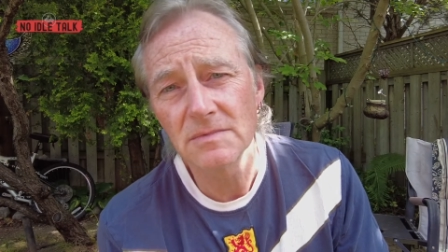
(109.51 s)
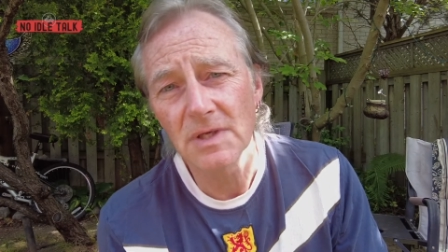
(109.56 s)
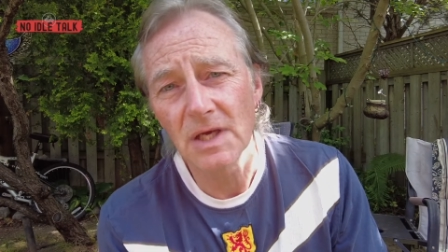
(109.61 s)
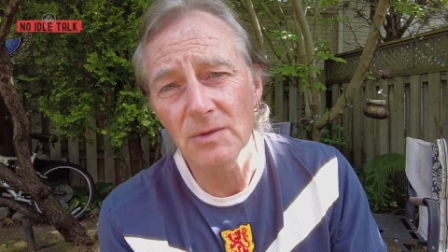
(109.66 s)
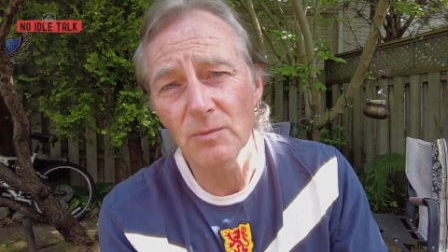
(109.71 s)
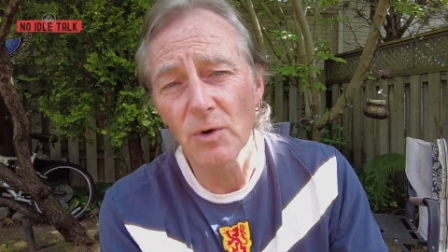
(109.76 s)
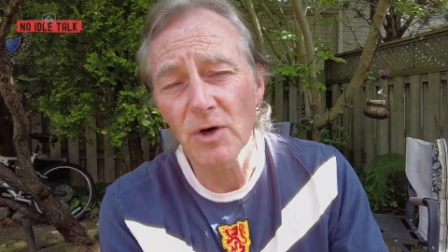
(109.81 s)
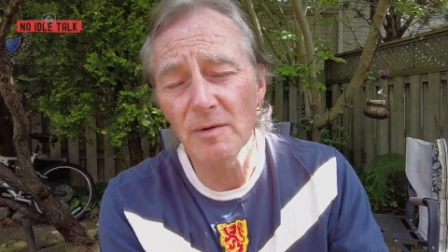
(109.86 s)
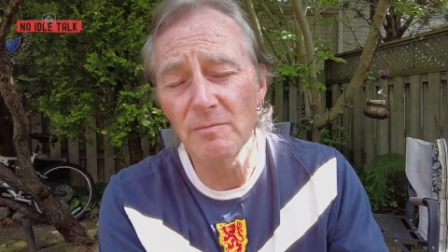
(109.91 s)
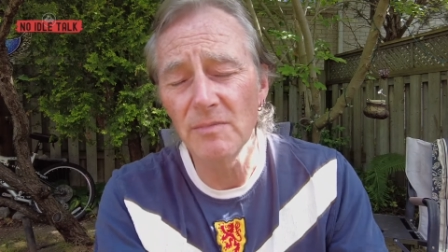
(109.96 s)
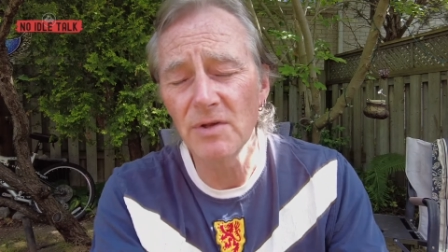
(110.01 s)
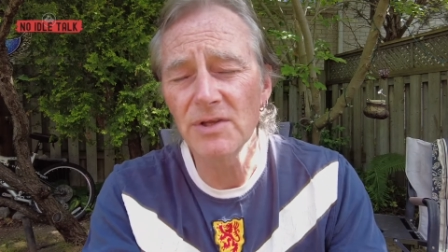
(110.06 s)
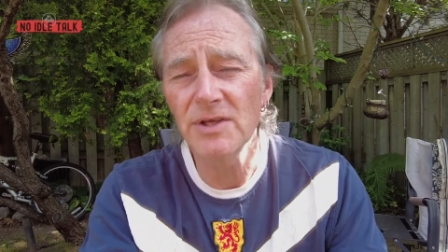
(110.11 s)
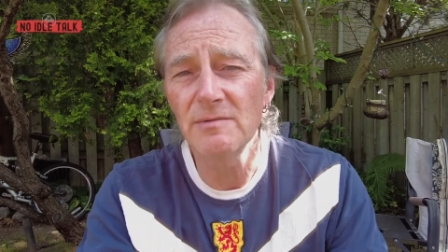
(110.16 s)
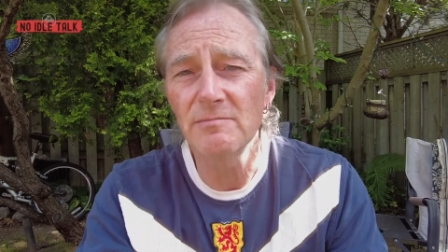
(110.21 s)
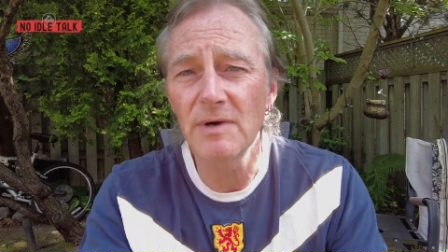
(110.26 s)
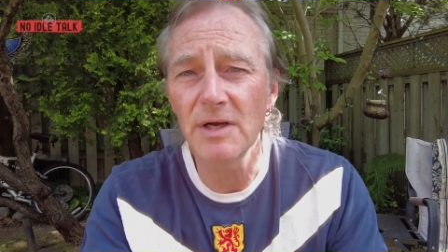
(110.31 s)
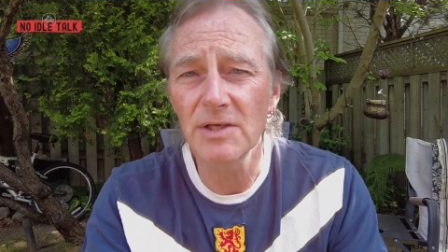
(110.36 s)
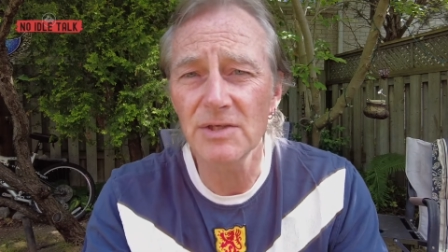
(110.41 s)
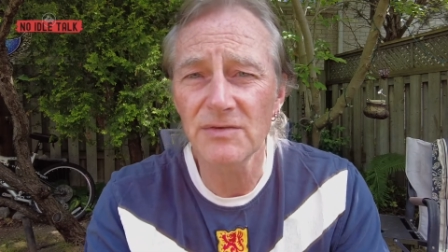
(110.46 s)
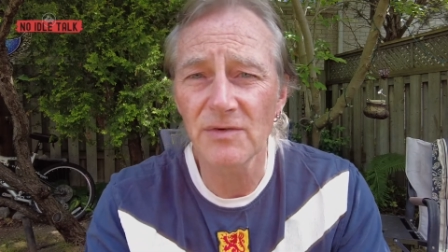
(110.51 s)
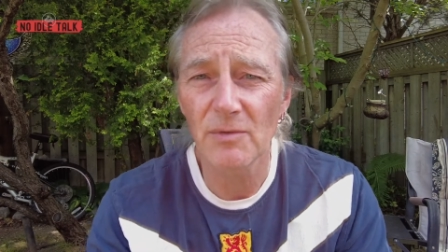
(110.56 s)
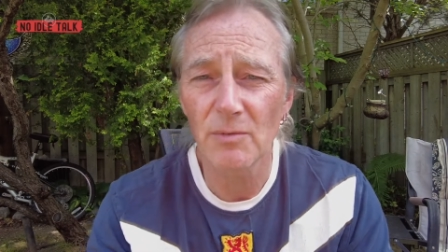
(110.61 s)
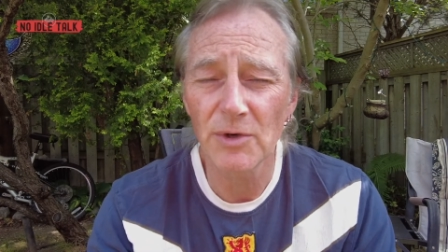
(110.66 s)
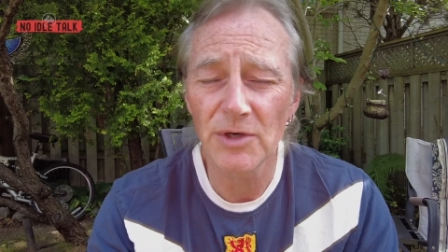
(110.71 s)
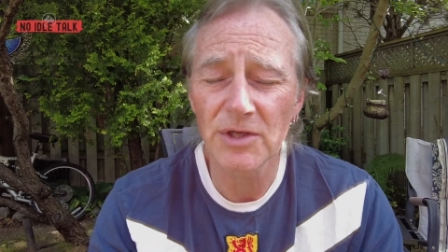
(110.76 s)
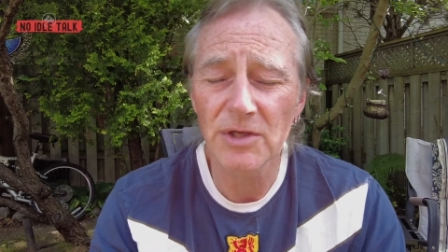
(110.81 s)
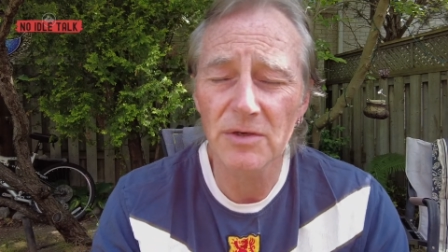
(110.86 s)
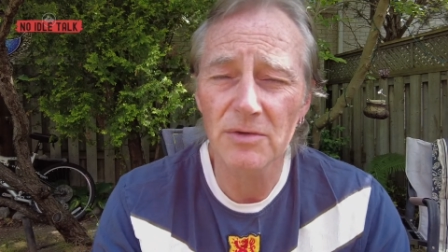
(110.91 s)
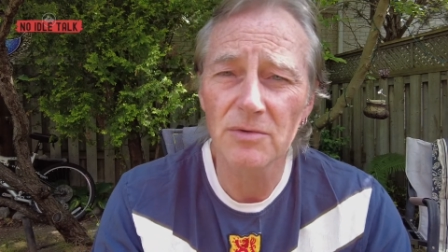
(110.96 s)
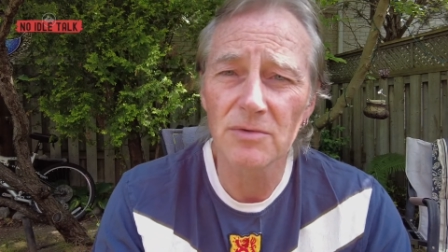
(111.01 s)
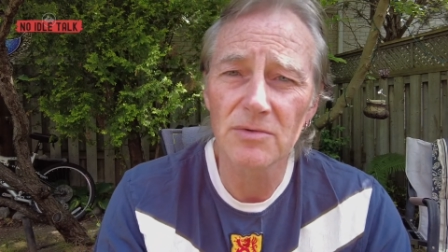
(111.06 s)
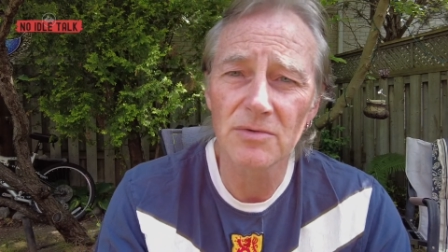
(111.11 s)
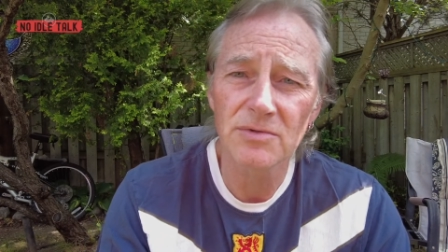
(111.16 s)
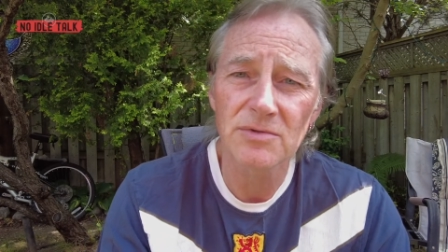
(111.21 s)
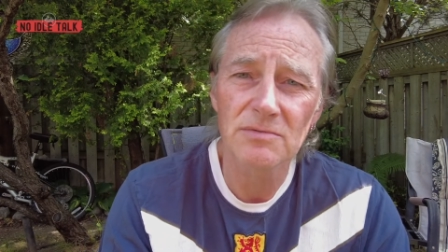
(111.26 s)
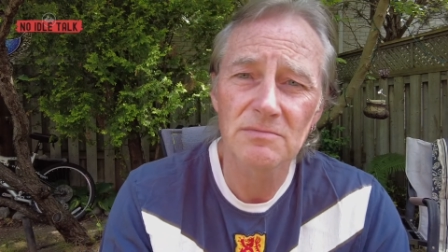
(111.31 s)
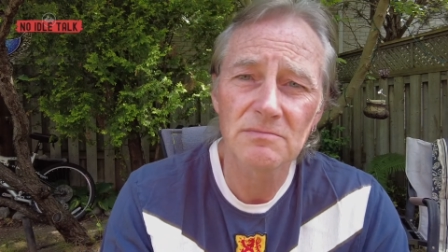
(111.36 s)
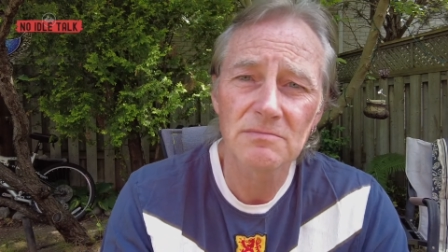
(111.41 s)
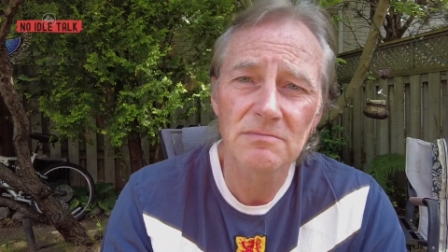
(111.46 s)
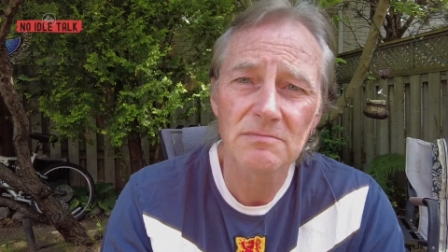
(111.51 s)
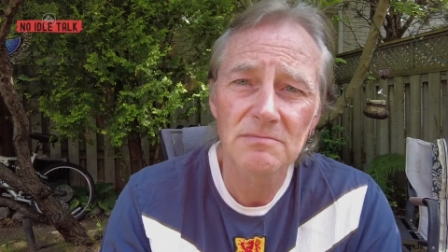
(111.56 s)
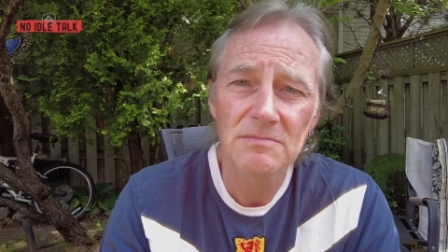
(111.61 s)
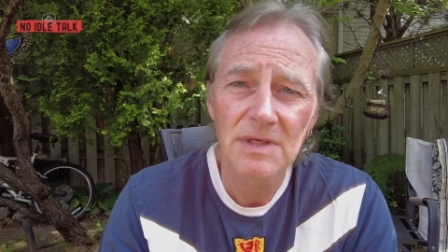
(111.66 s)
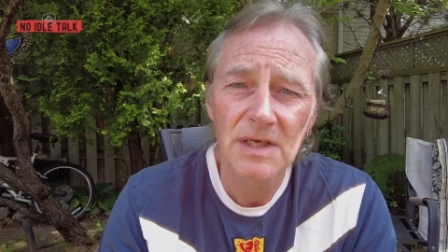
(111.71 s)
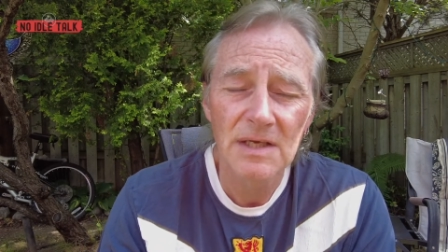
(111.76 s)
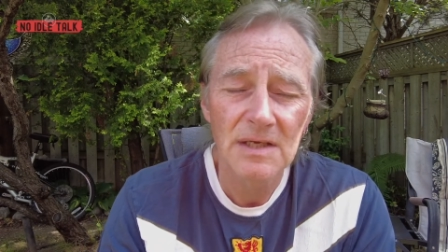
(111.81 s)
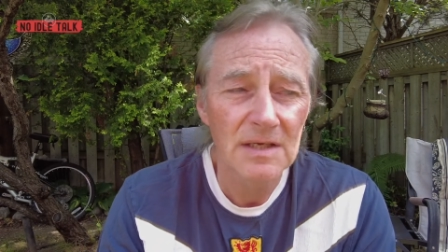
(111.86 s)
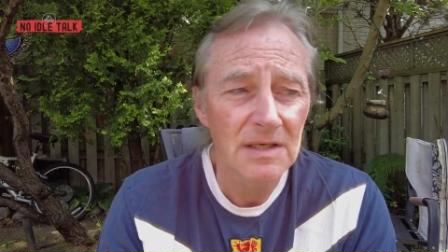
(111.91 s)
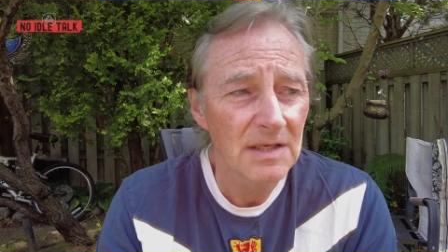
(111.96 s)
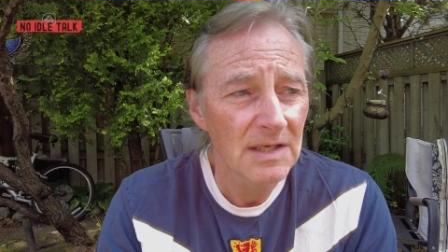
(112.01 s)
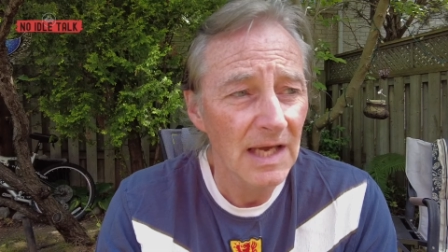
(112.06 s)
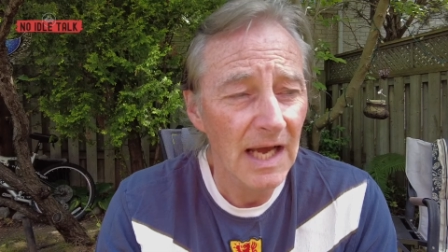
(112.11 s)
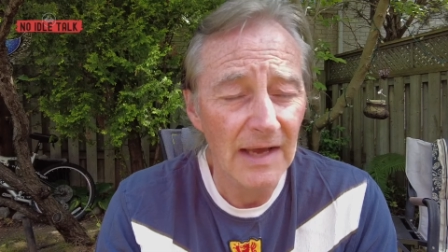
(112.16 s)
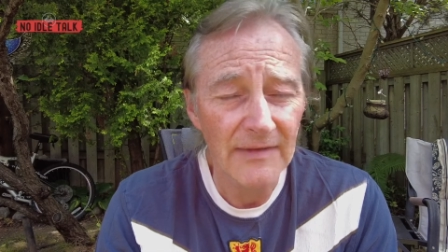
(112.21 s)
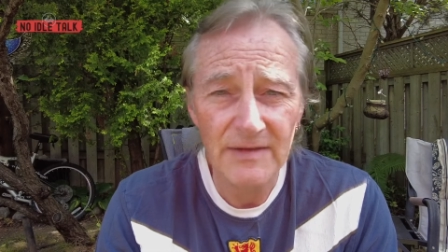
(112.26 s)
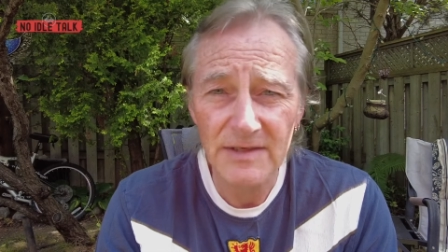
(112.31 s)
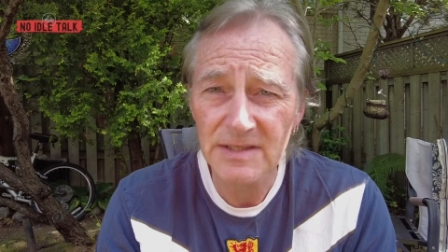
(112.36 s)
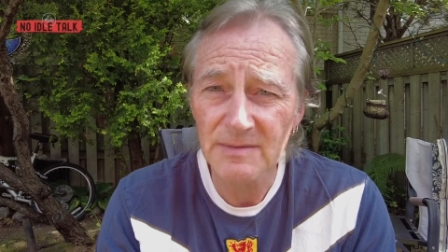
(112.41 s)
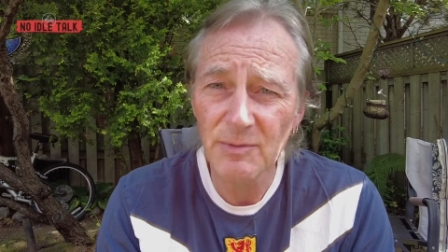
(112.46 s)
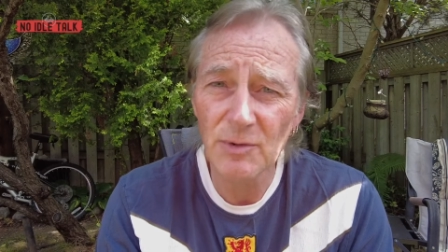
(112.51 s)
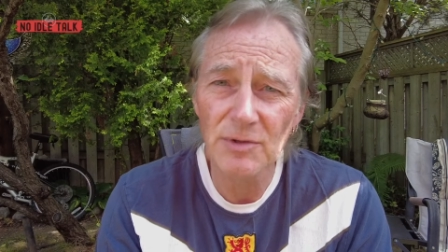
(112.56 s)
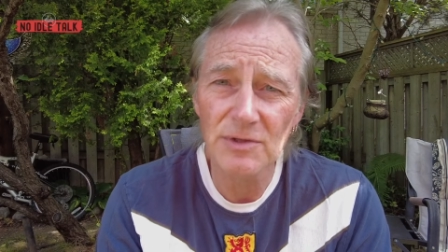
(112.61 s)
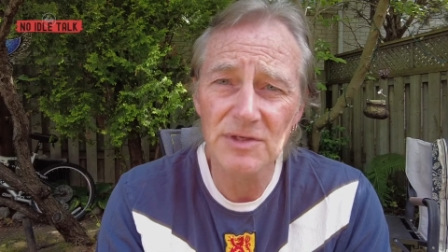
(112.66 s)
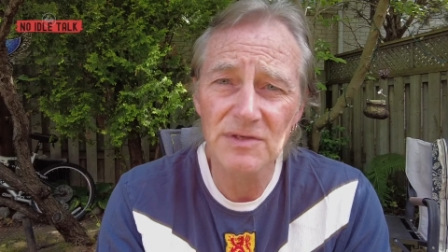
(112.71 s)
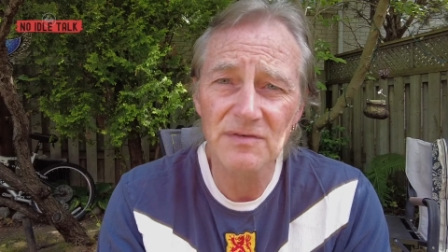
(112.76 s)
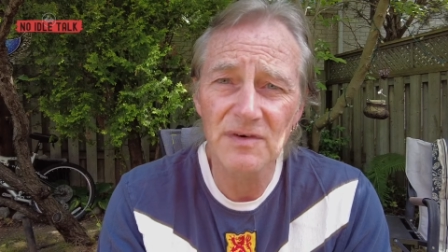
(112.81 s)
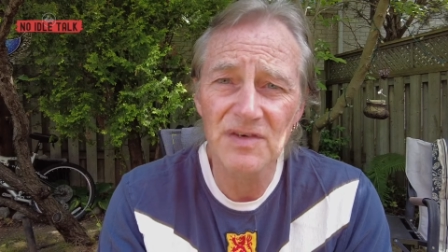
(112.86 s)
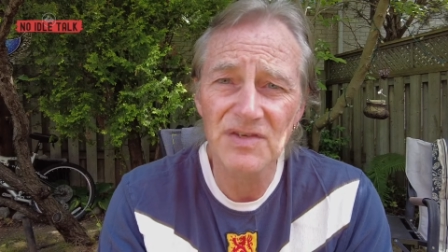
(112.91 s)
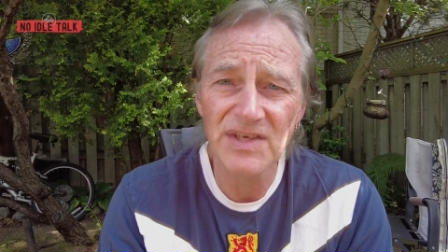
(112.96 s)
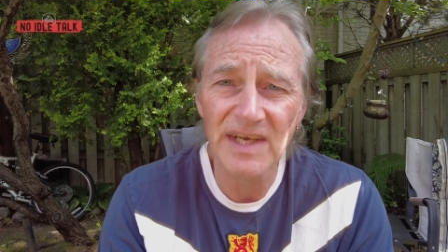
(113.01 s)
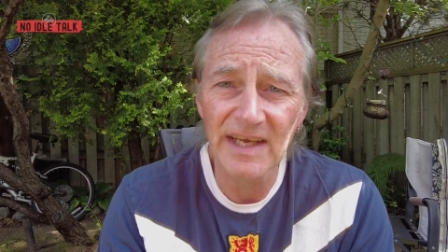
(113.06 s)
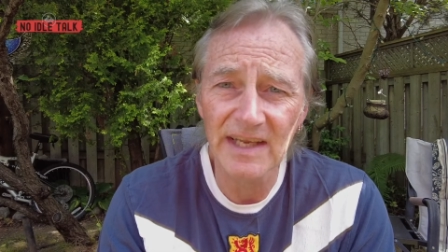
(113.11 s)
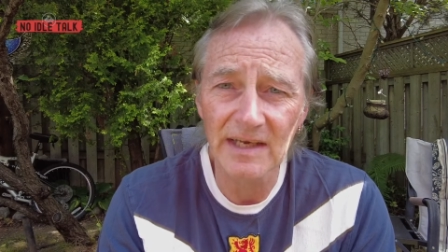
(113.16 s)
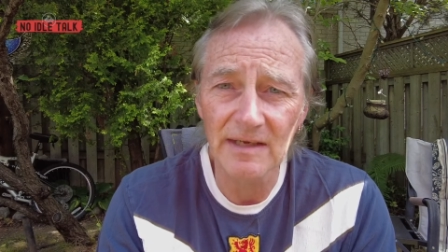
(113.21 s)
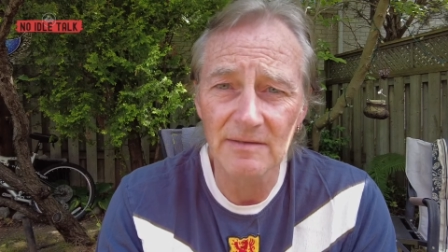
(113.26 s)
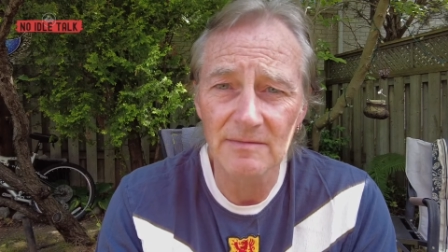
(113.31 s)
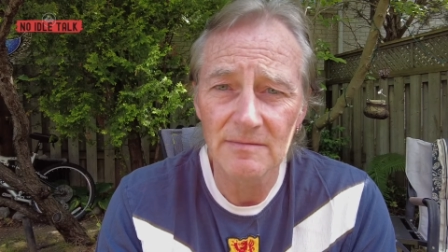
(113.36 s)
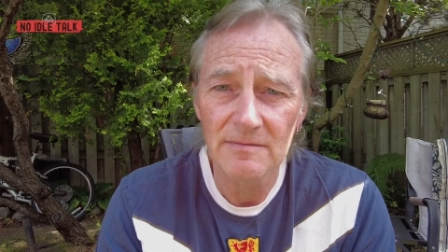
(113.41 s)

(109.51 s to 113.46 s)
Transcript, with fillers: I'd walk a million miles for one of your goals, and the supporters for singing it.